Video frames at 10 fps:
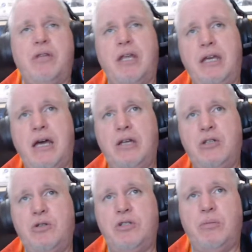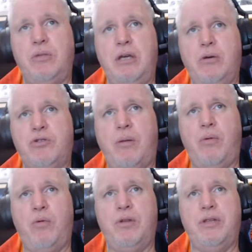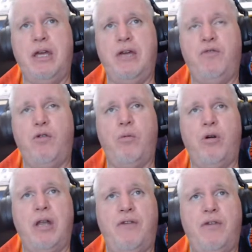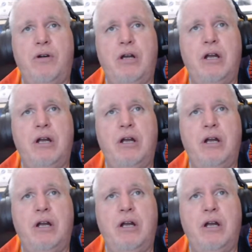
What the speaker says: Then he got into some legal trouble with a former lover.